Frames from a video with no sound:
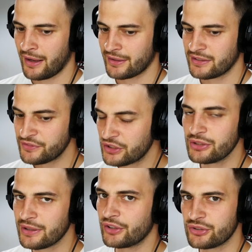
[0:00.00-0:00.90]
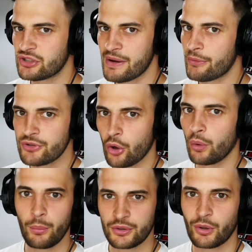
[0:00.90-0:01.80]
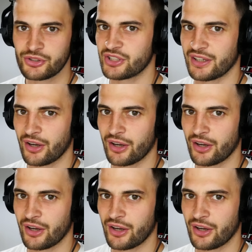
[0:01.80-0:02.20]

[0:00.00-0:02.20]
If you do that on YouTube now, no one would watch it.